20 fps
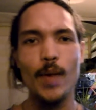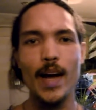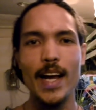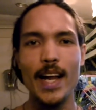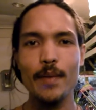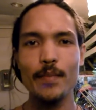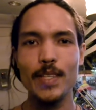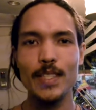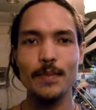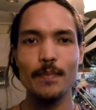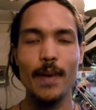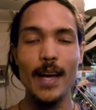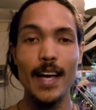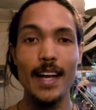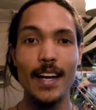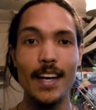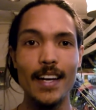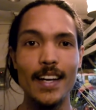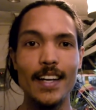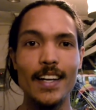My name is Ben,
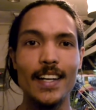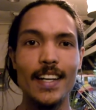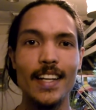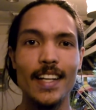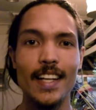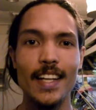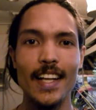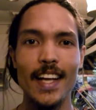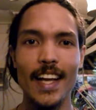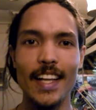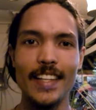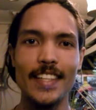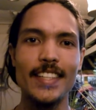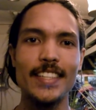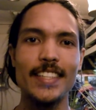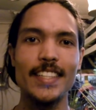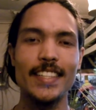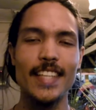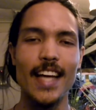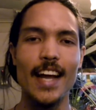and
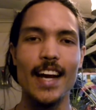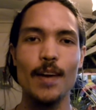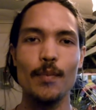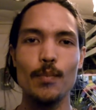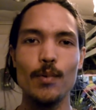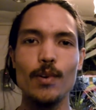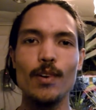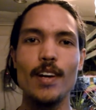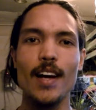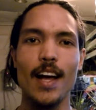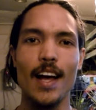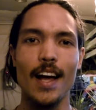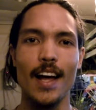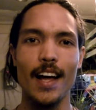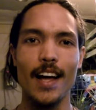this is Annapurna.